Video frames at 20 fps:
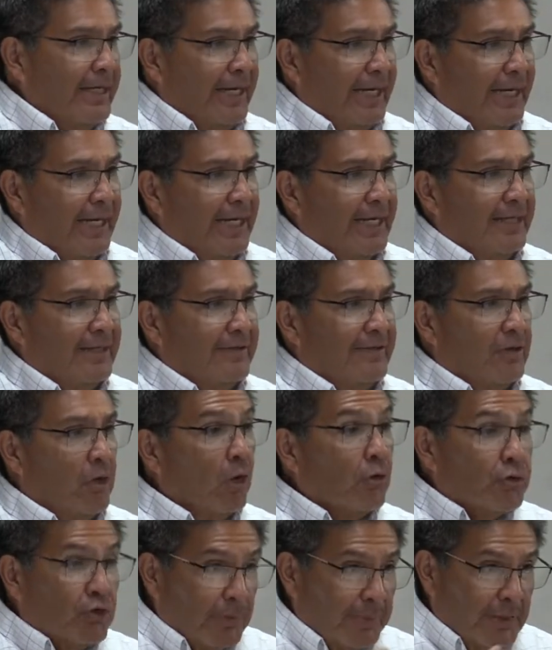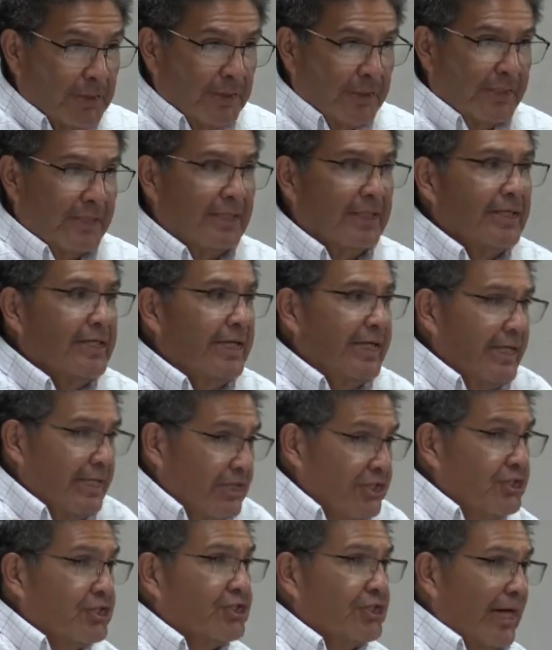and ultimately
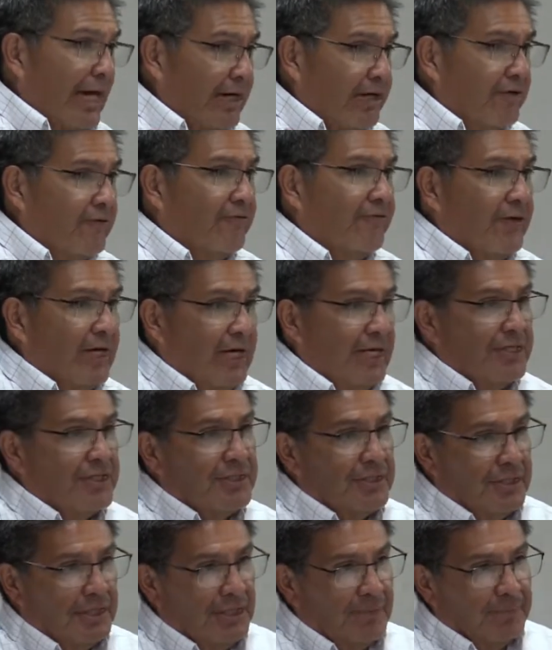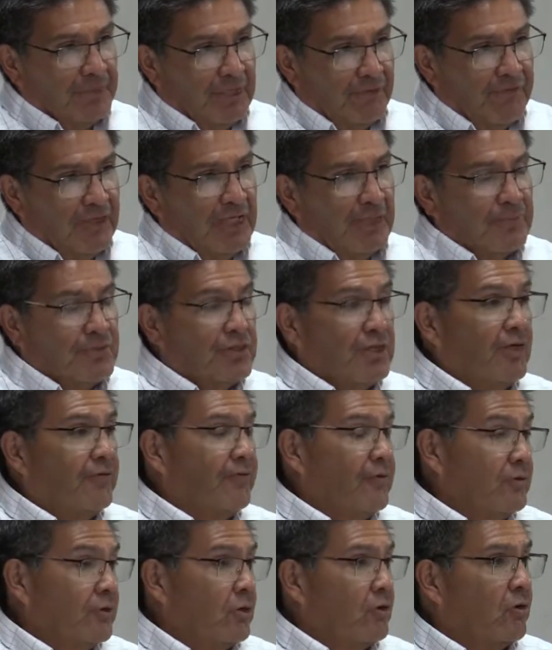his sacrifice and him giving
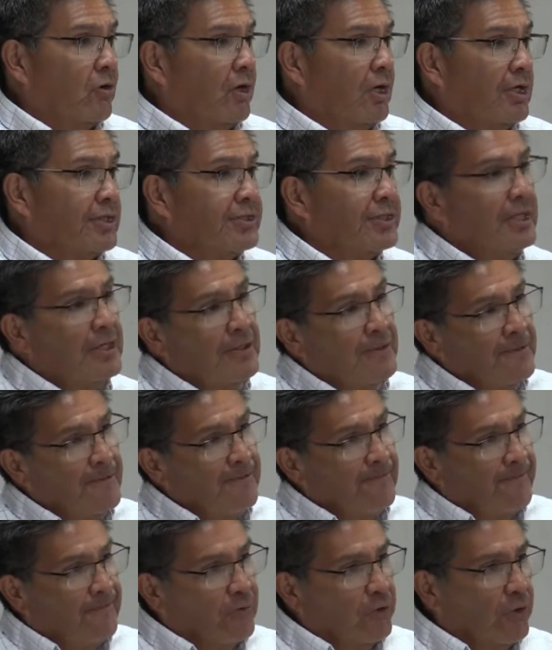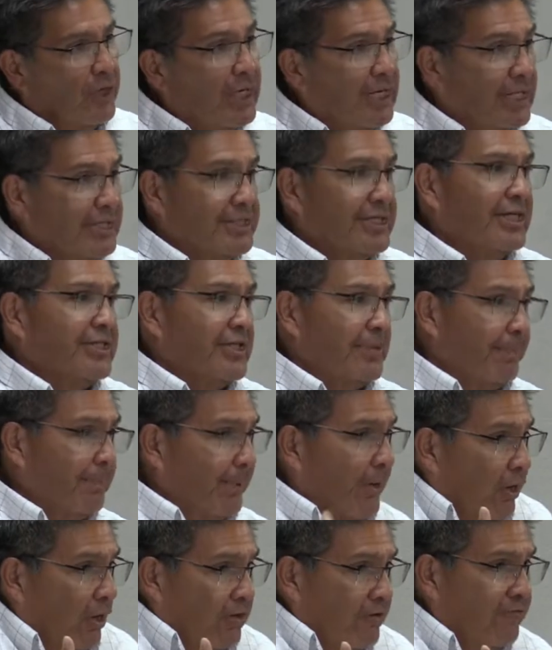himself on the cross for us as a
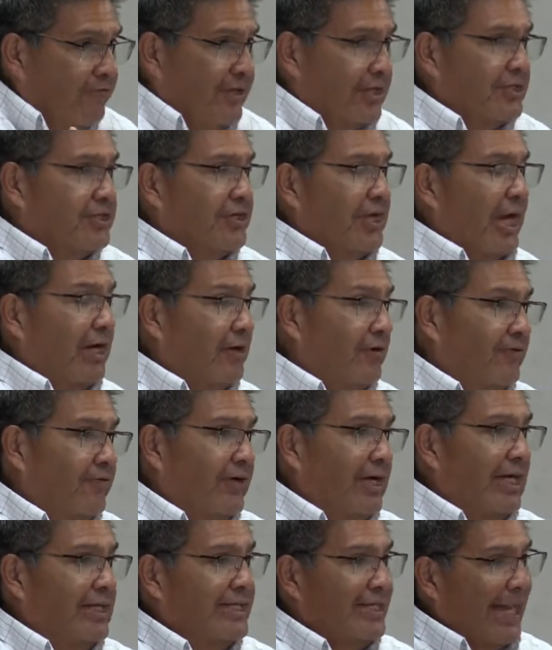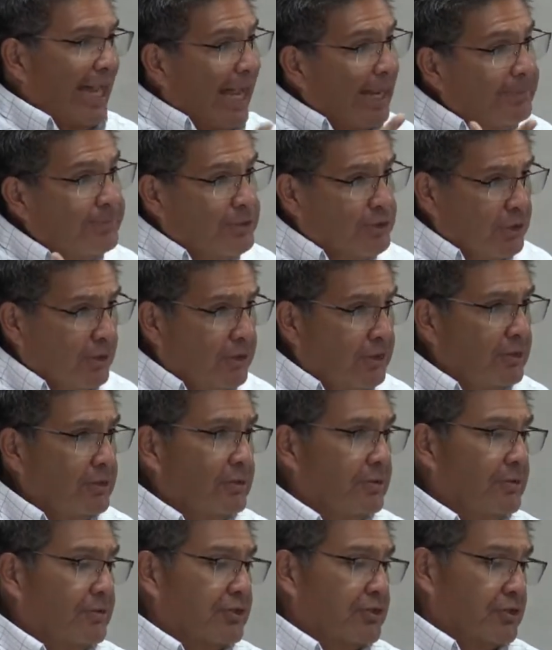perfect sacrifice,
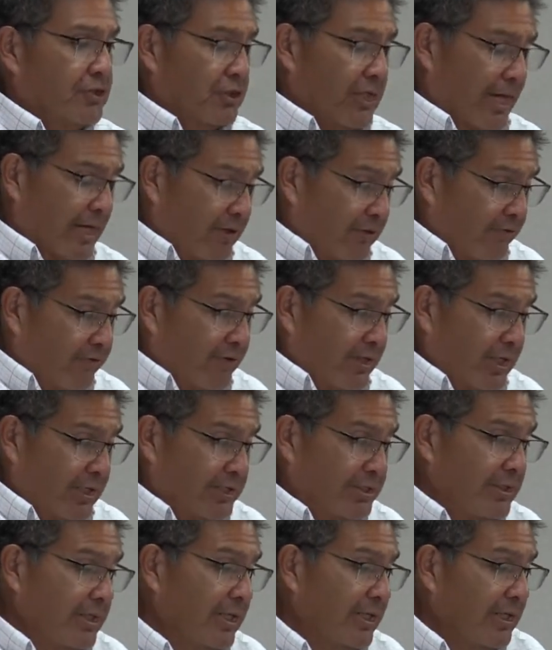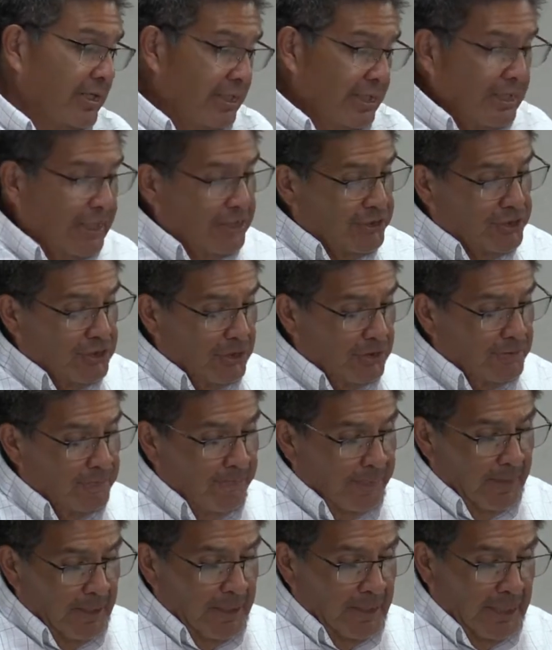absolute sacrifice. And
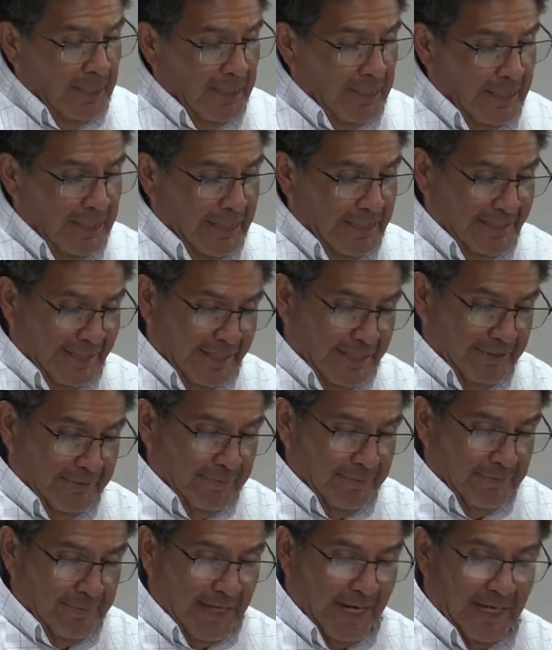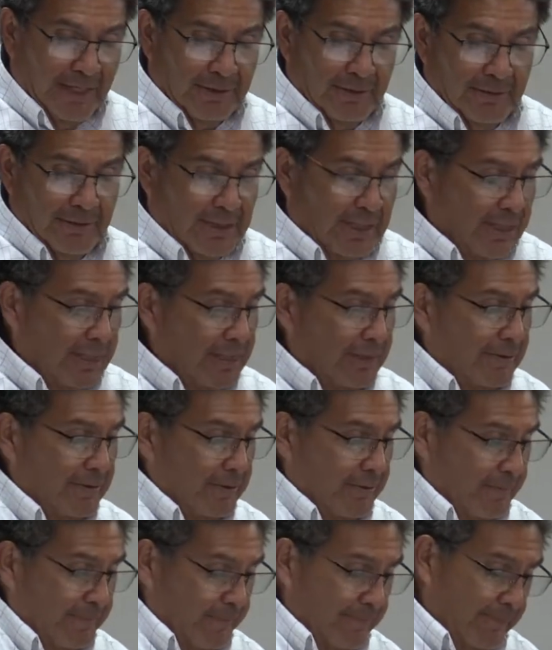so, uh, again, that, uh,
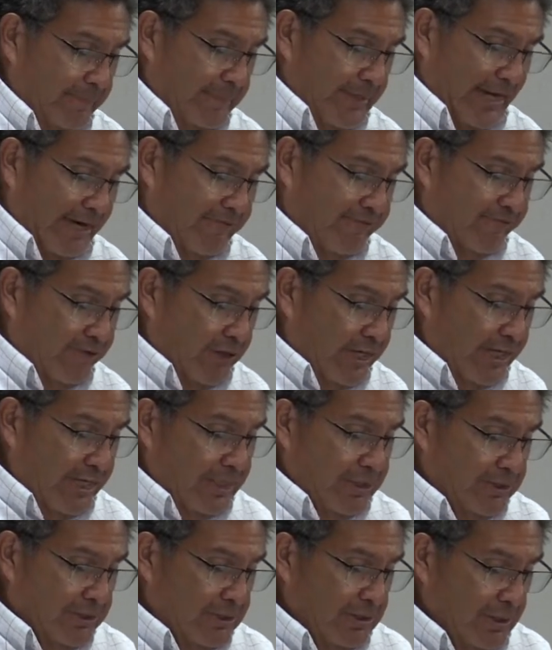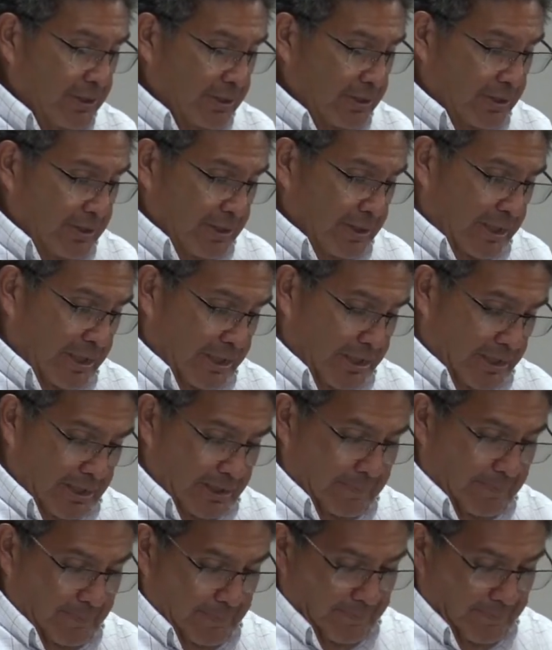that phrase, uh,